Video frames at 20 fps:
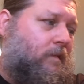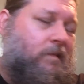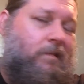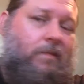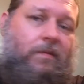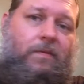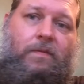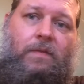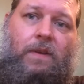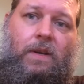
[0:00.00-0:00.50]

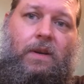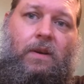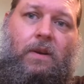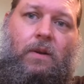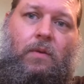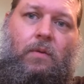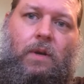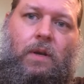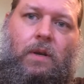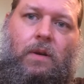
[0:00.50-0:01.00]
figure out
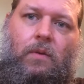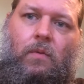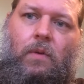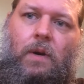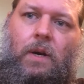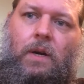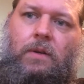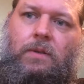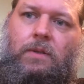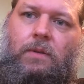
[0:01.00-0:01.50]
what kind of
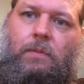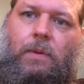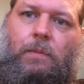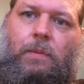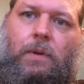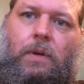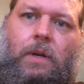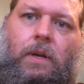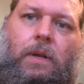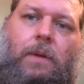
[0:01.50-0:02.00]
wires I'm gonna put
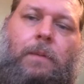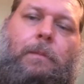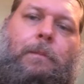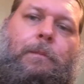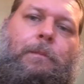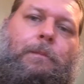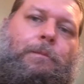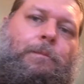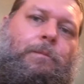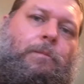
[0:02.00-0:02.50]
in it,
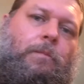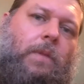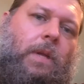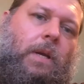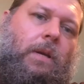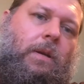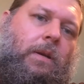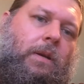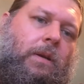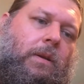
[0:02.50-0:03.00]

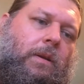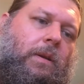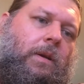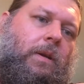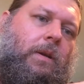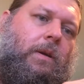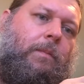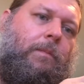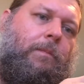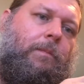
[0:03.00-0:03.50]

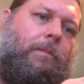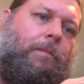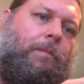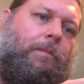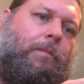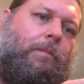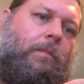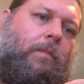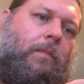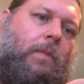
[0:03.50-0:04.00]
and
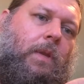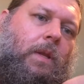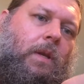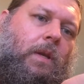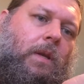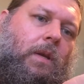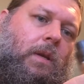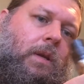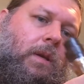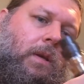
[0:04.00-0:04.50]

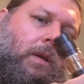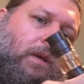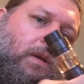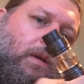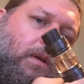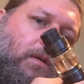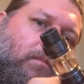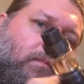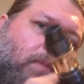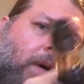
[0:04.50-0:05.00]

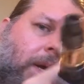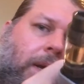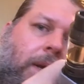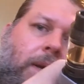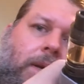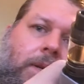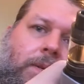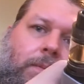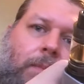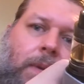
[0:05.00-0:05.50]
might
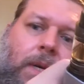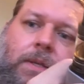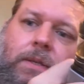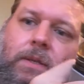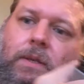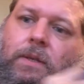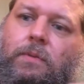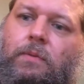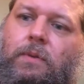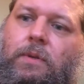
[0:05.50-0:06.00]
customize this
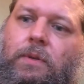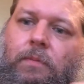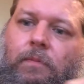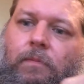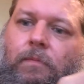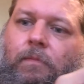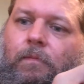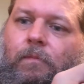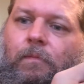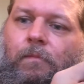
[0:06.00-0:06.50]
with some
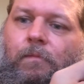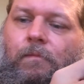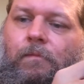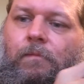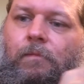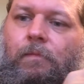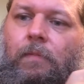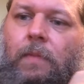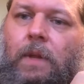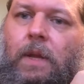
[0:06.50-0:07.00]

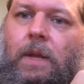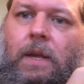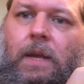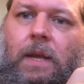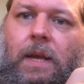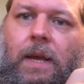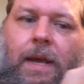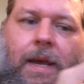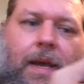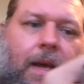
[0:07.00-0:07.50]

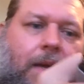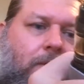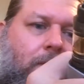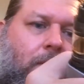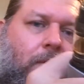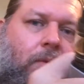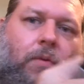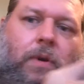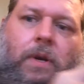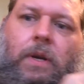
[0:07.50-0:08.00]
kick-ass
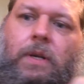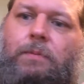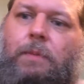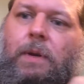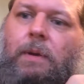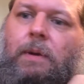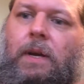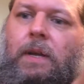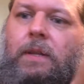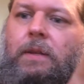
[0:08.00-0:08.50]
O-rings. Maybe I'll
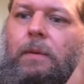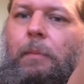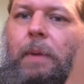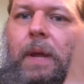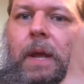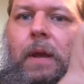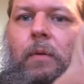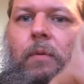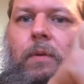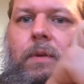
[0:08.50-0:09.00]
get the pink
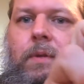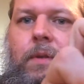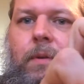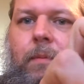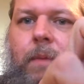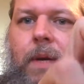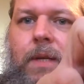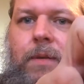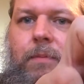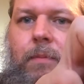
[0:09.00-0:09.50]
ones to
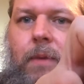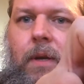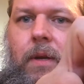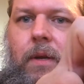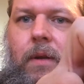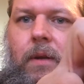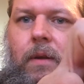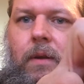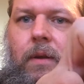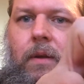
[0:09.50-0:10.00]
match my
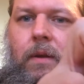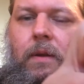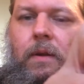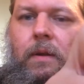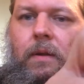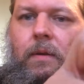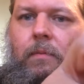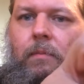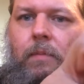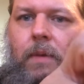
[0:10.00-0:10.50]

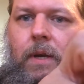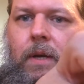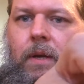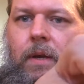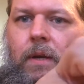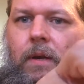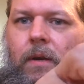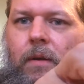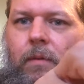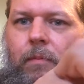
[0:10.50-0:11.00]

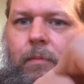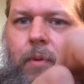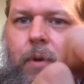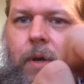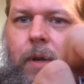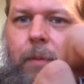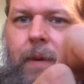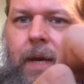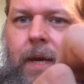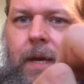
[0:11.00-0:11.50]
Pretty
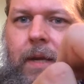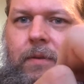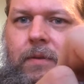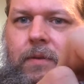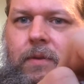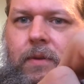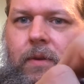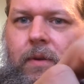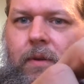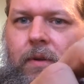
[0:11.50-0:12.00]
Bads
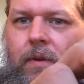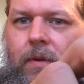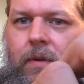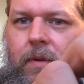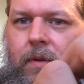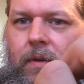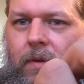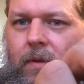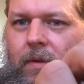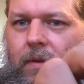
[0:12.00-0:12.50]

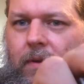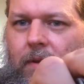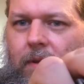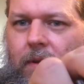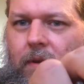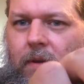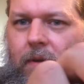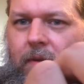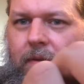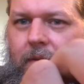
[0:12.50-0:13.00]

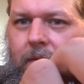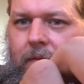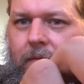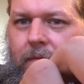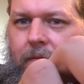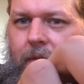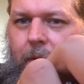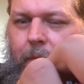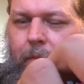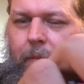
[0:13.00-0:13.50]

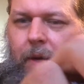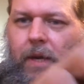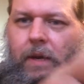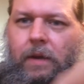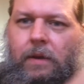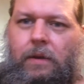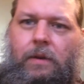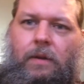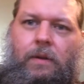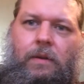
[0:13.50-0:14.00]
vape band
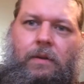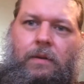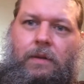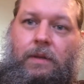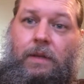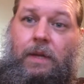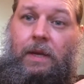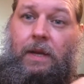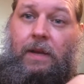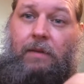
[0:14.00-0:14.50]
that they
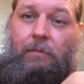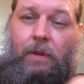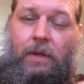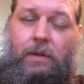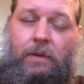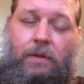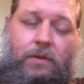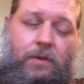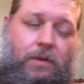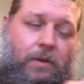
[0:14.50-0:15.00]
gave me at the
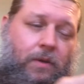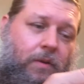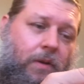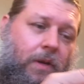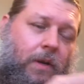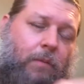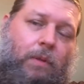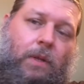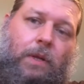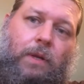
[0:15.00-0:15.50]
show that I
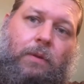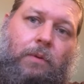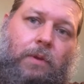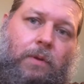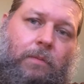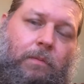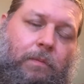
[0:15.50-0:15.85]
played with them.